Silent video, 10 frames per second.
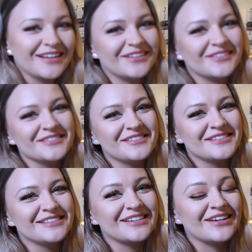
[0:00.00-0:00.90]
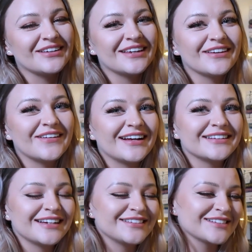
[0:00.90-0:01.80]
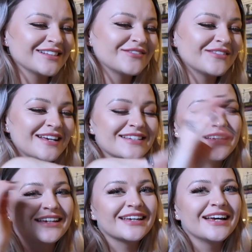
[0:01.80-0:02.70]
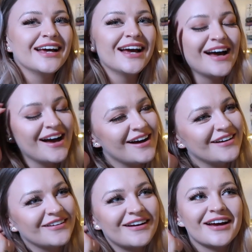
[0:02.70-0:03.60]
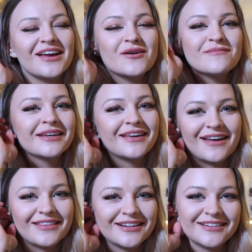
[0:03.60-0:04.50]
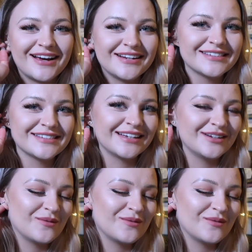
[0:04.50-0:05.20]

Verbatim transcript: Oh, it's just so cute and I just love this like oh, I hope they get that nice, like,